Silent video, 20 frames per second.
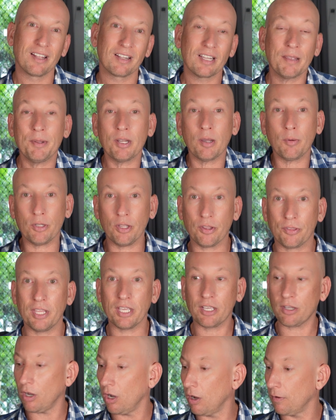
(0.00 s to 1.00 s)
Let me know what you
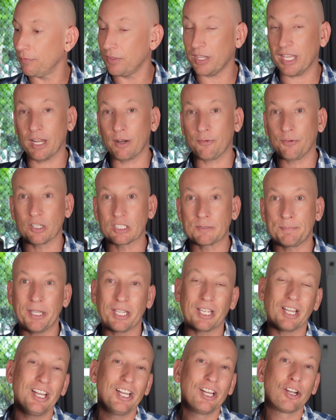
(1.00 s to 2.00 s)
think of the Edifier
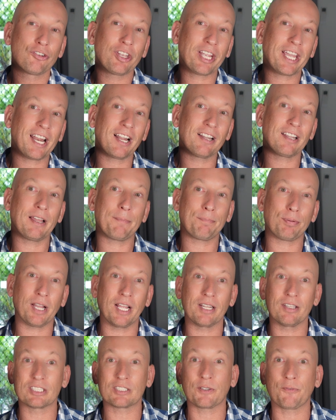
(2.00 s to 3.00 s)
speaker. Check out our
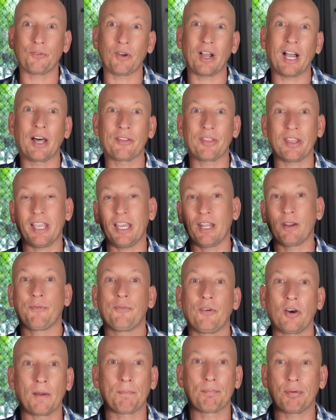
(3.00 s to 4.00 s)
playlist for other
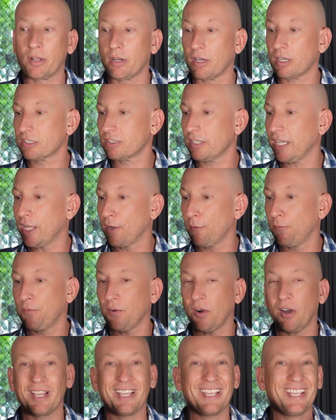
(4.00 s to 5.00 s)
Edifier products.
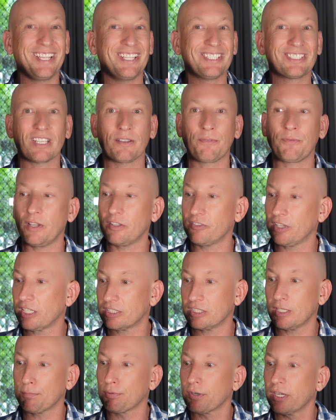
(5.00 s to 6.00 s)
Edifier is a
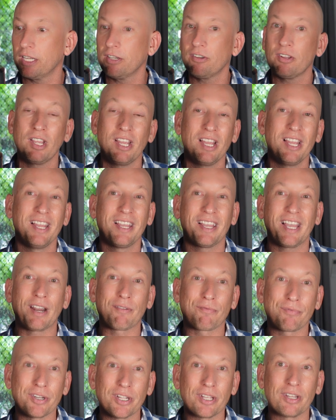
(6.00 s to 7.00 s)
fantastic brand
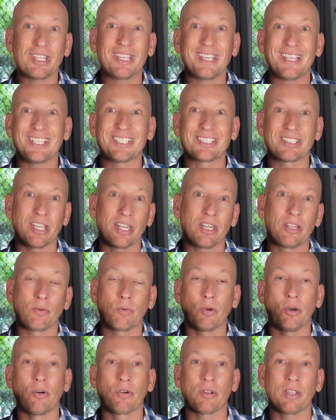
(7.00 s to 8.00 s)
and really is leading the
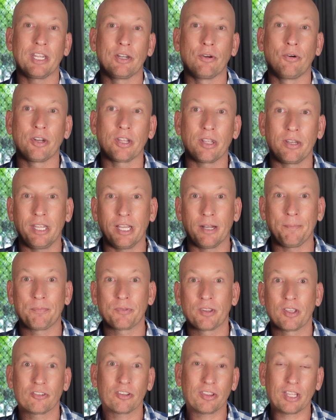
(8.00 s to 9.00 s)
world in audio now.
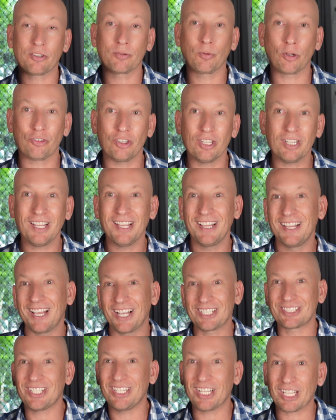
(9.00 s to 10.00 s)
So thanks for watching
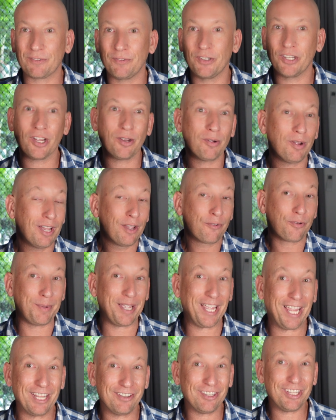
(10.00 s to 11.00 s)
and see you next video from
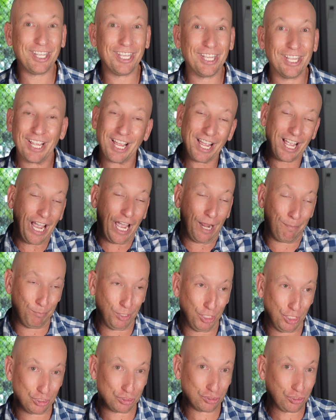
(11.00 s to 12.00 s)
Andy here at
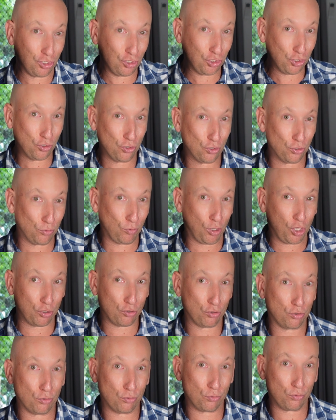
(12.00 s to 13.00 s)

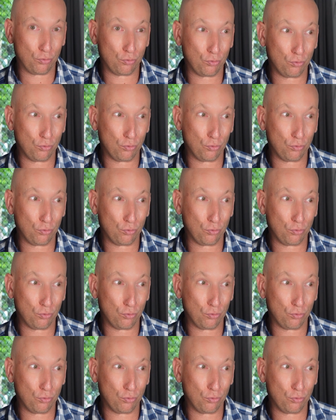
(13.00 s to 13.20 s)
MrYouWho.